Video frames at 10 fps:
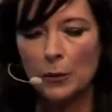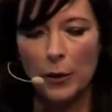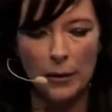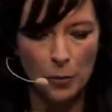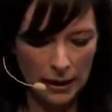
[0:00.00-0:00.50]

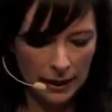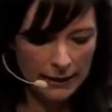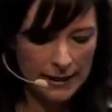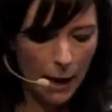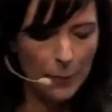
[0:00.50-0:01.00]
We can
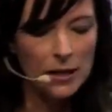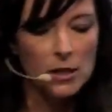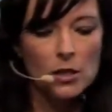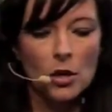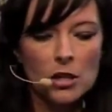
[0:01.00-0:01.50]
tap
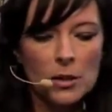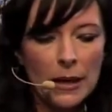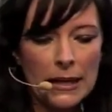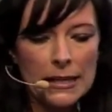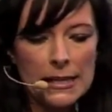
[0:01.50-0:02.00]
into Dr.
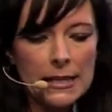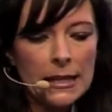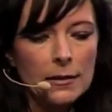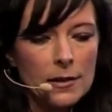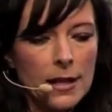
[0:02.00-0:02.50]
Bailey's
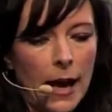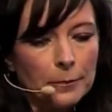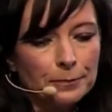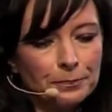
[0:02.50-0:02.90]
skill set.